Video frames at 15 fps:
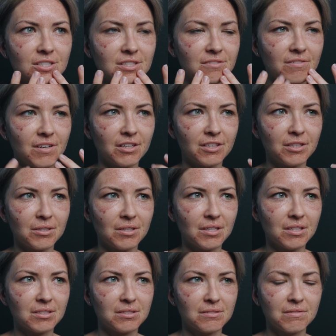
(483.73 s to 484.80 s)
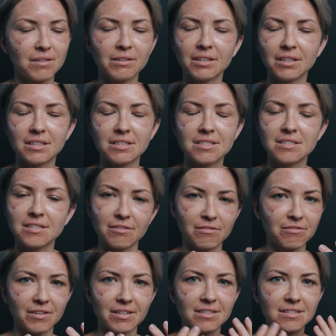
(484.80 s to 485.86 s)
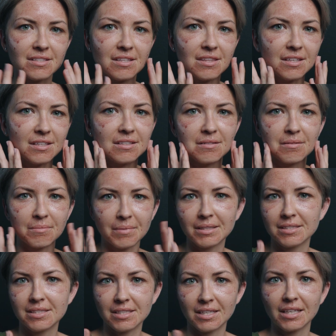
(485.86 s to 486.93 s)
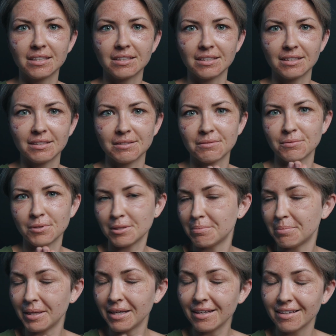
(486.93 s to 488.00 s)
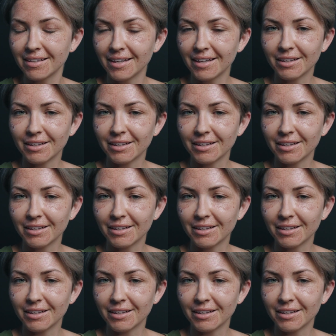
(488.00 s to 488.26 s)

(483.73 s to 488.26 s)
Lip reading: It's very different than my skin would be